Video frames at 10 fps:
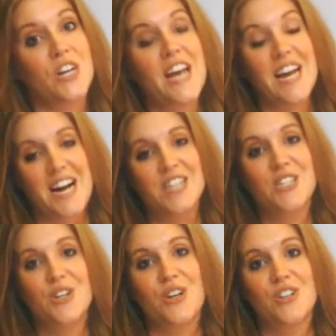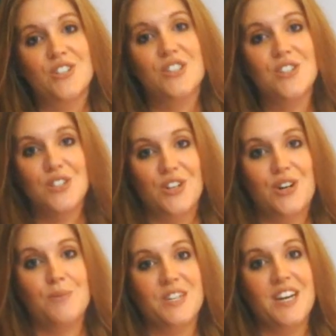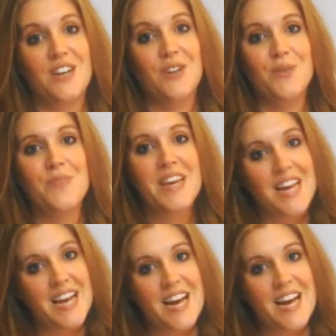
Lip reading: lauren@rtodoctor.com.au.